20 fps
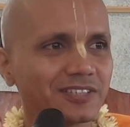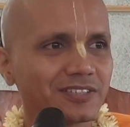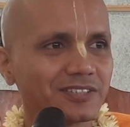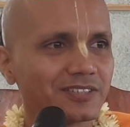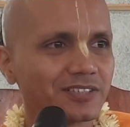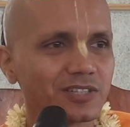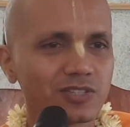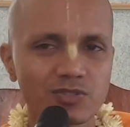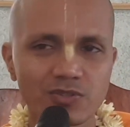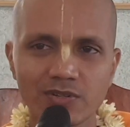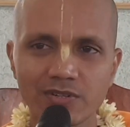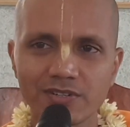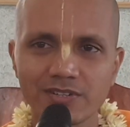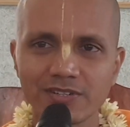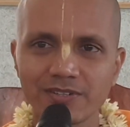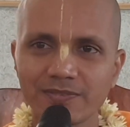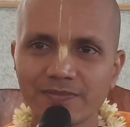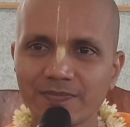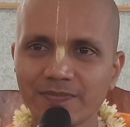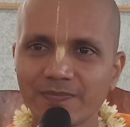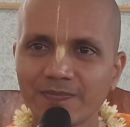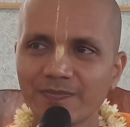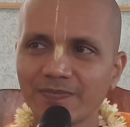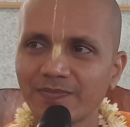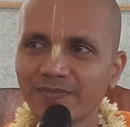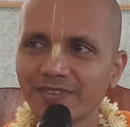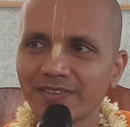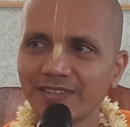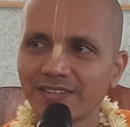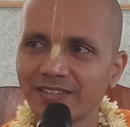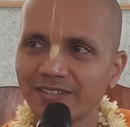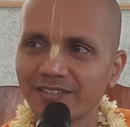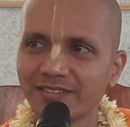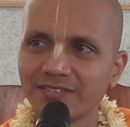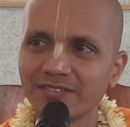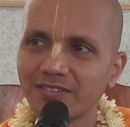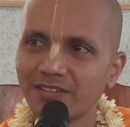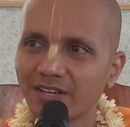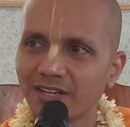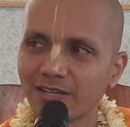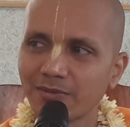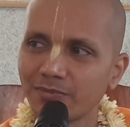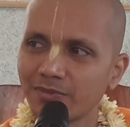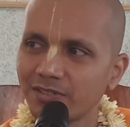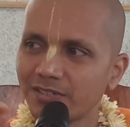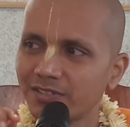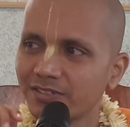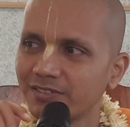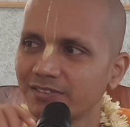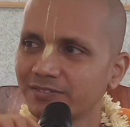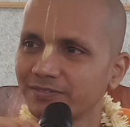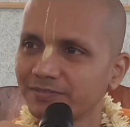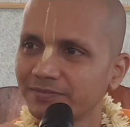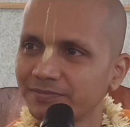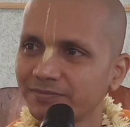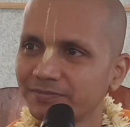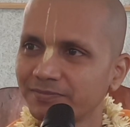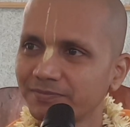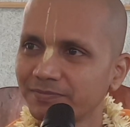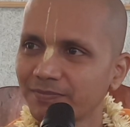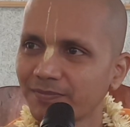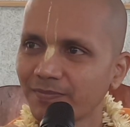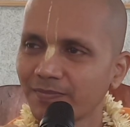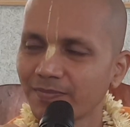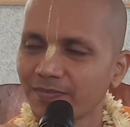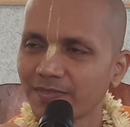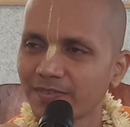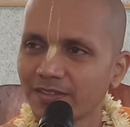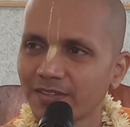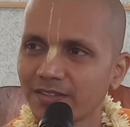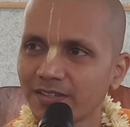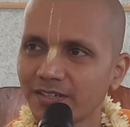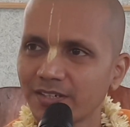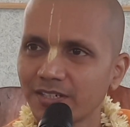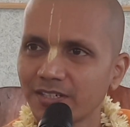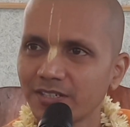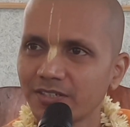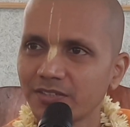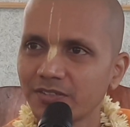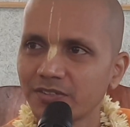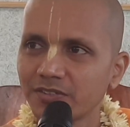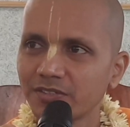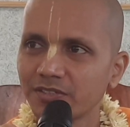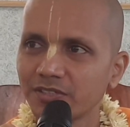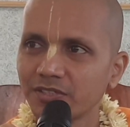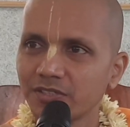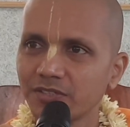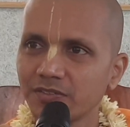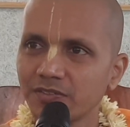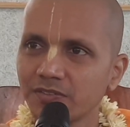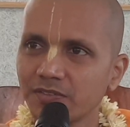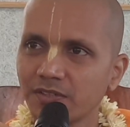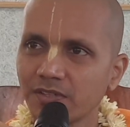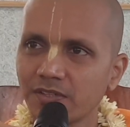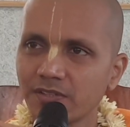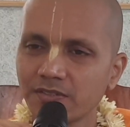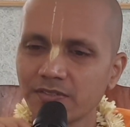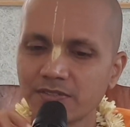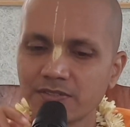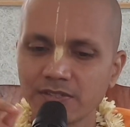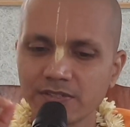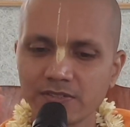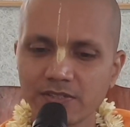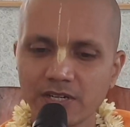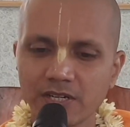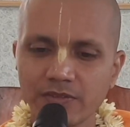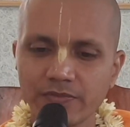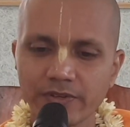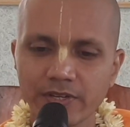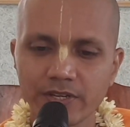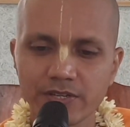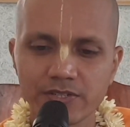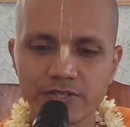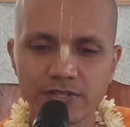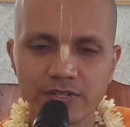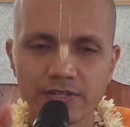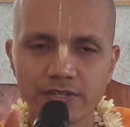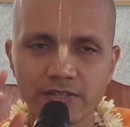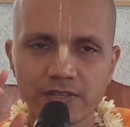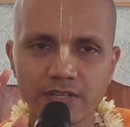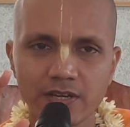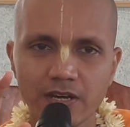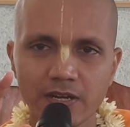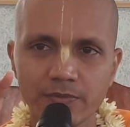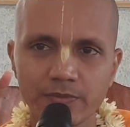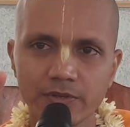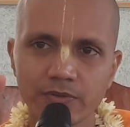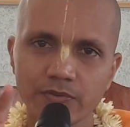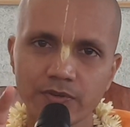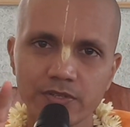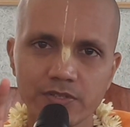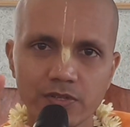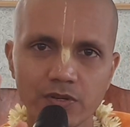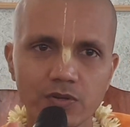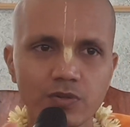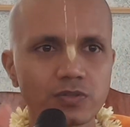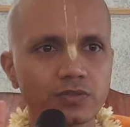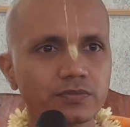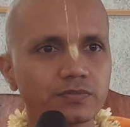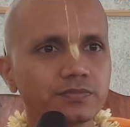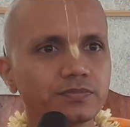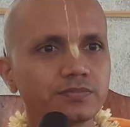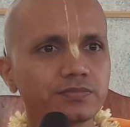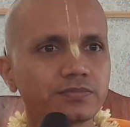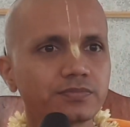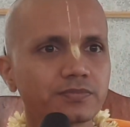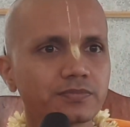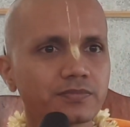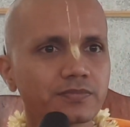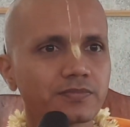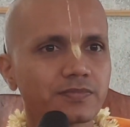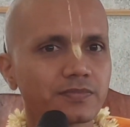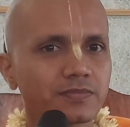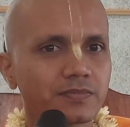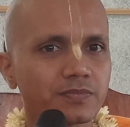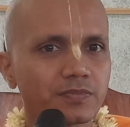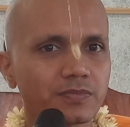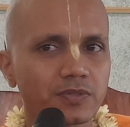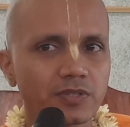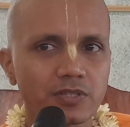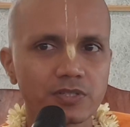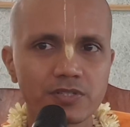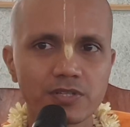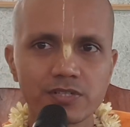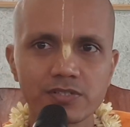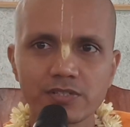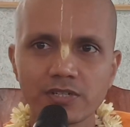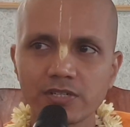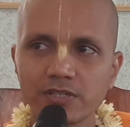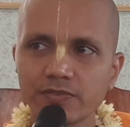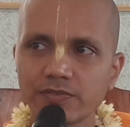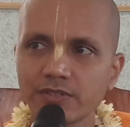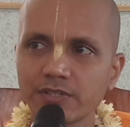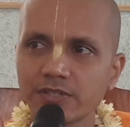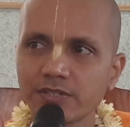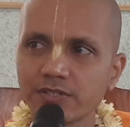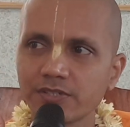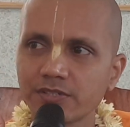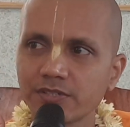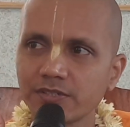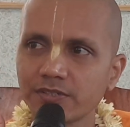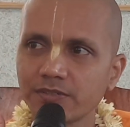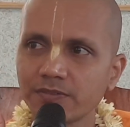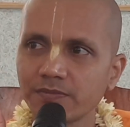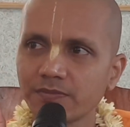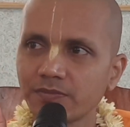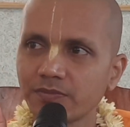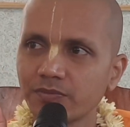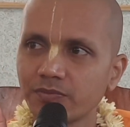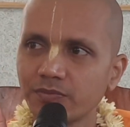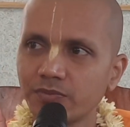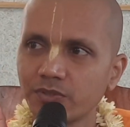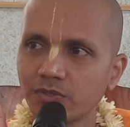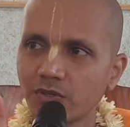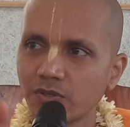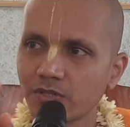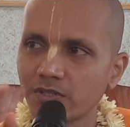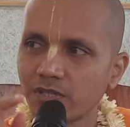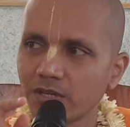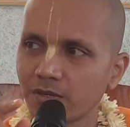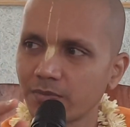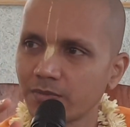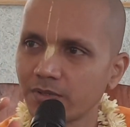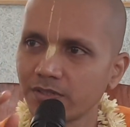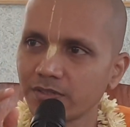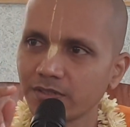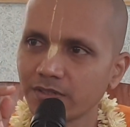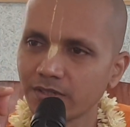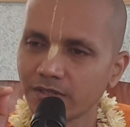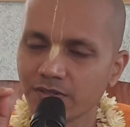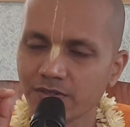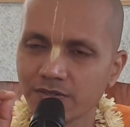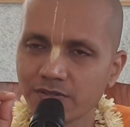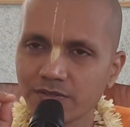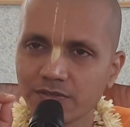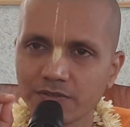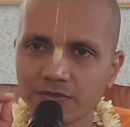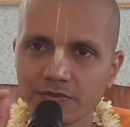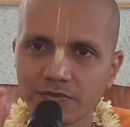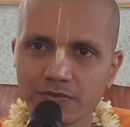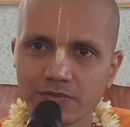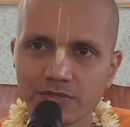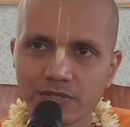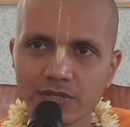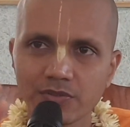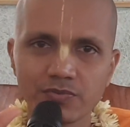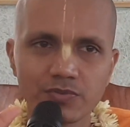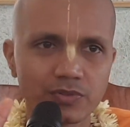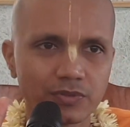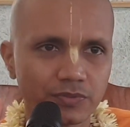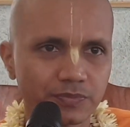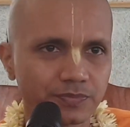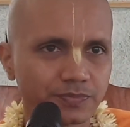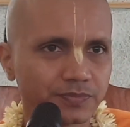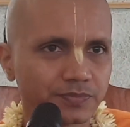That is not recommended. Right? Sense gratification in a dharmic way is allowed, but sense gratification without dharma is sinful.